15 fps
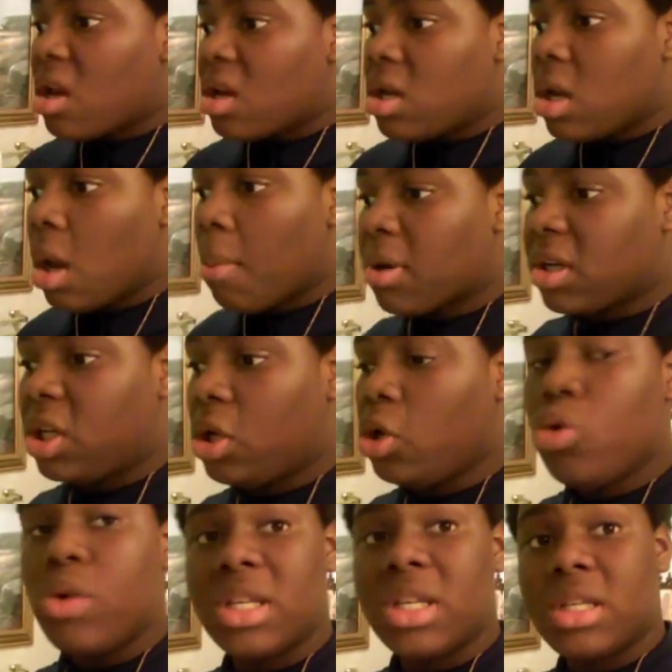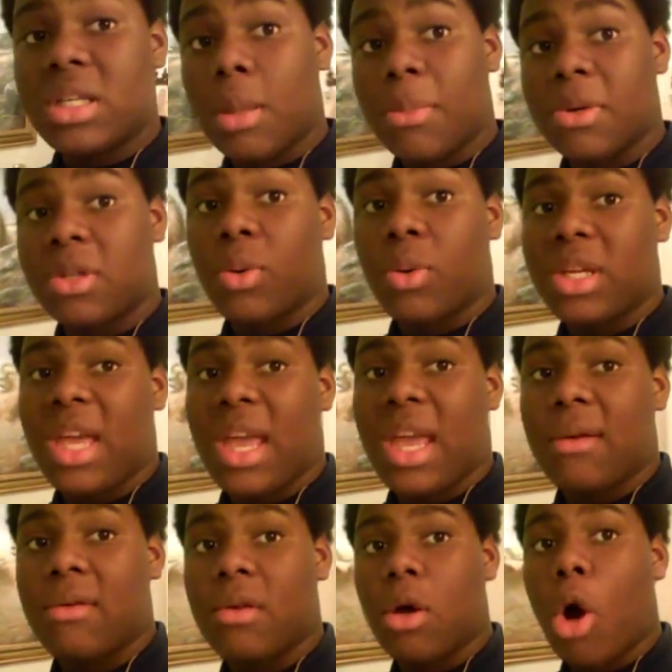Number two is number 28.
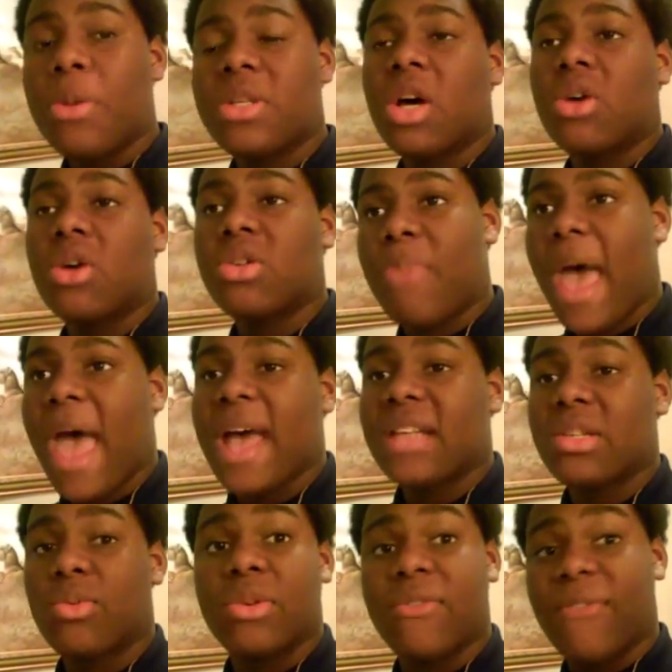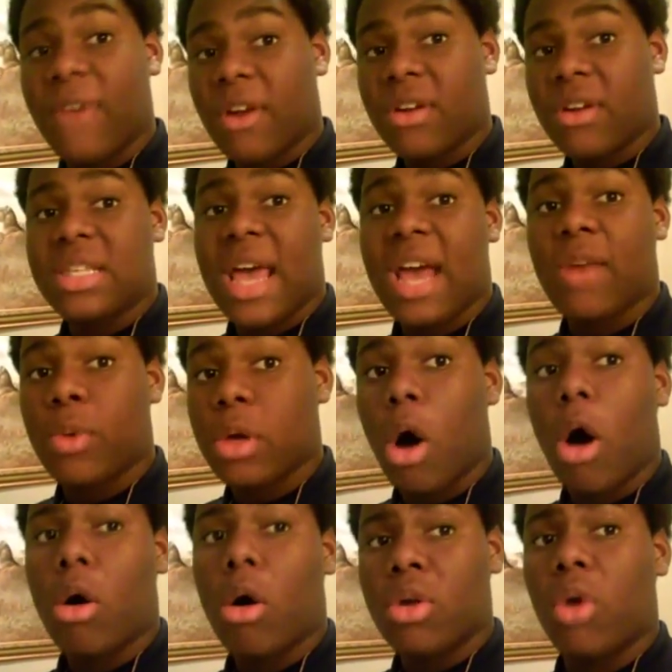Obito's past was very sad. We
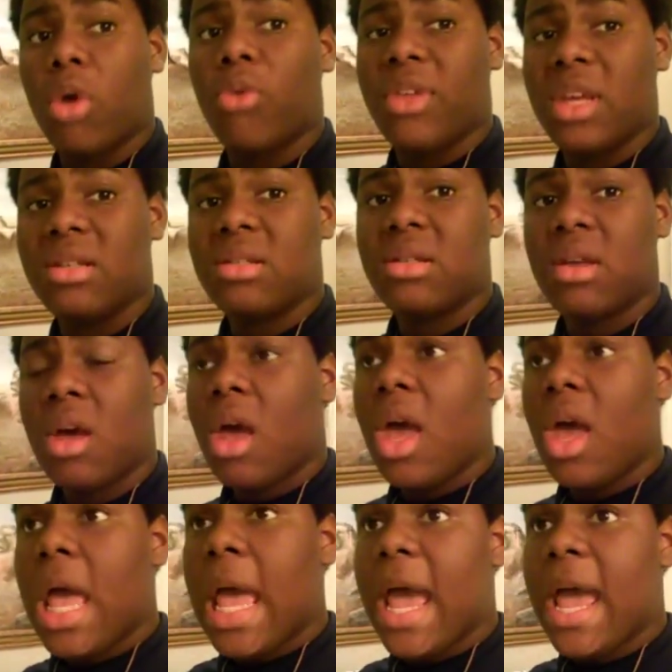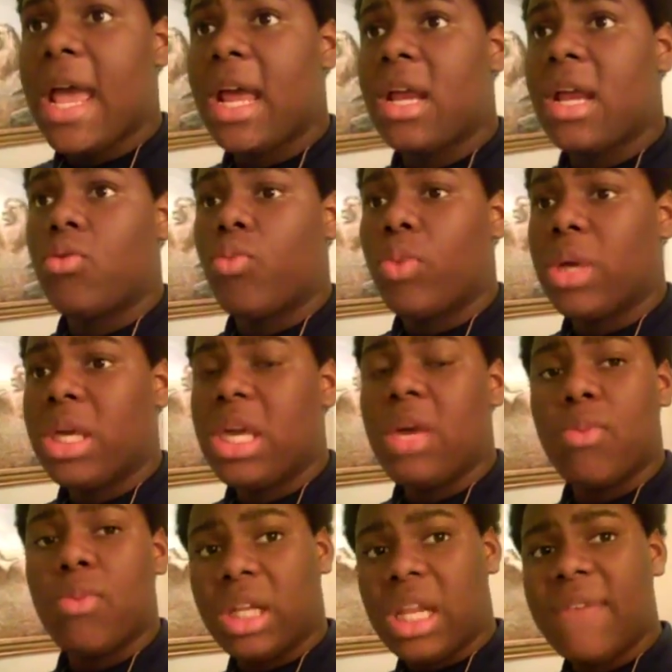all know this. And we keep
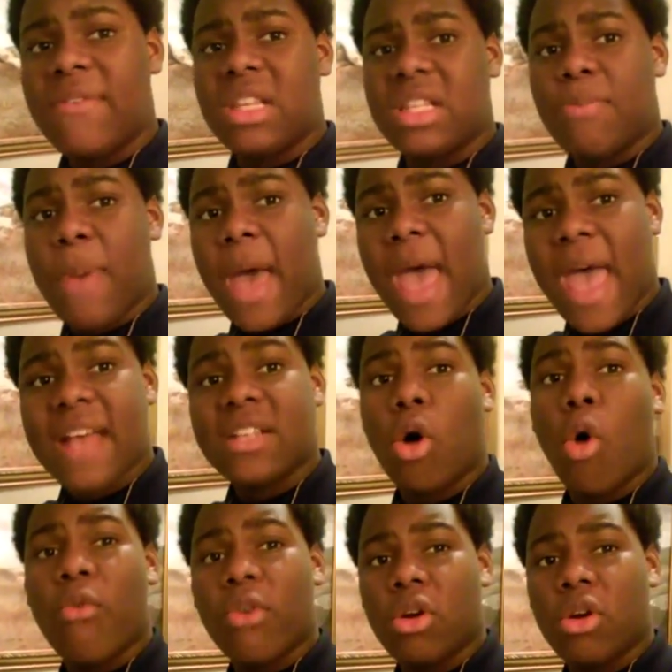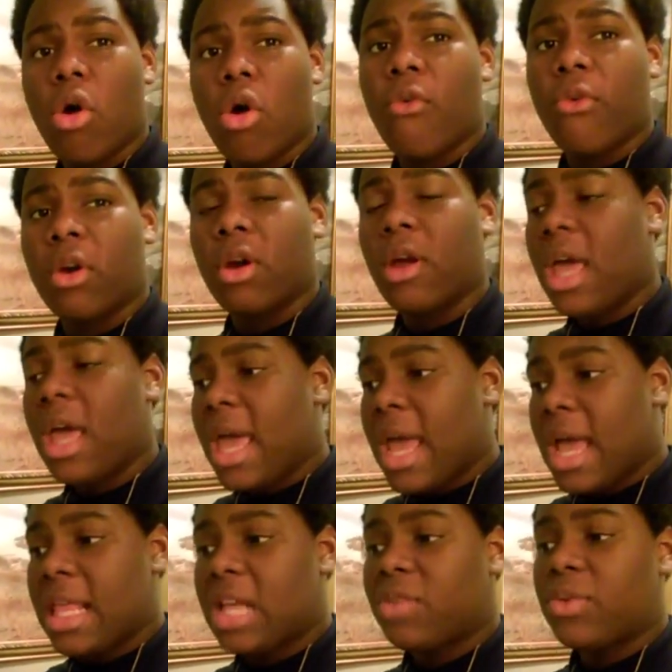reliving his past over and over.
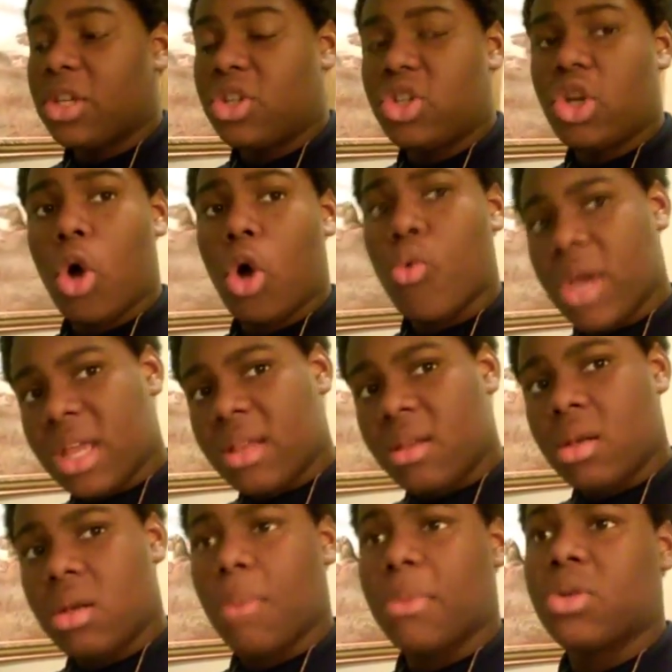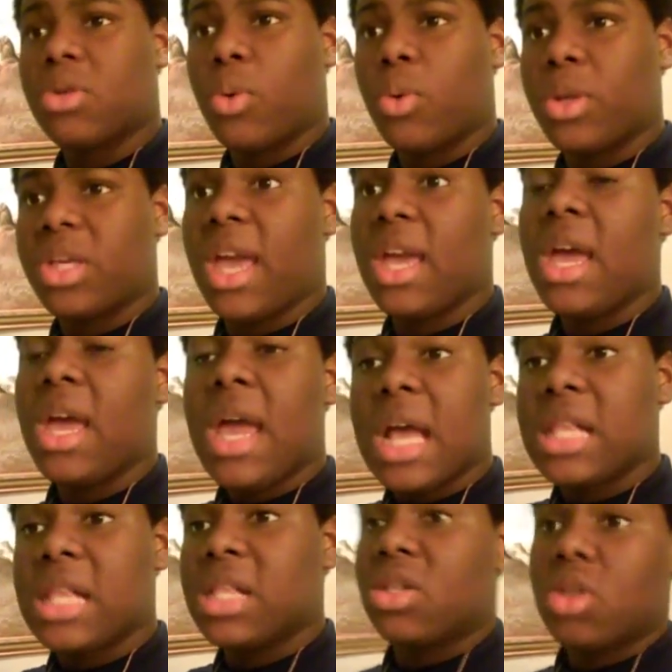And that's what they show in number 28.
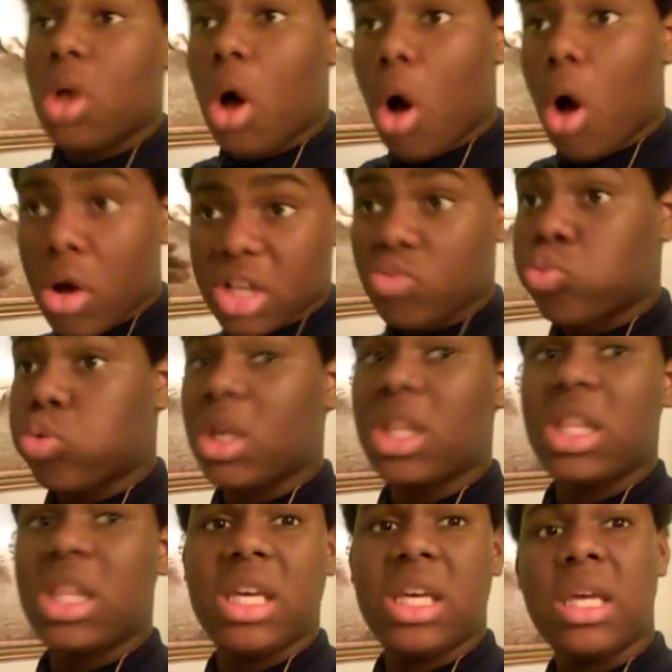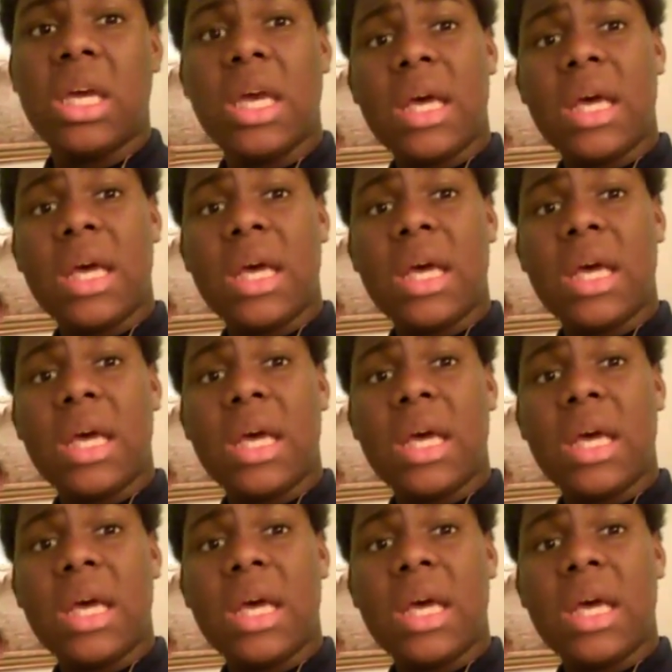And the song is really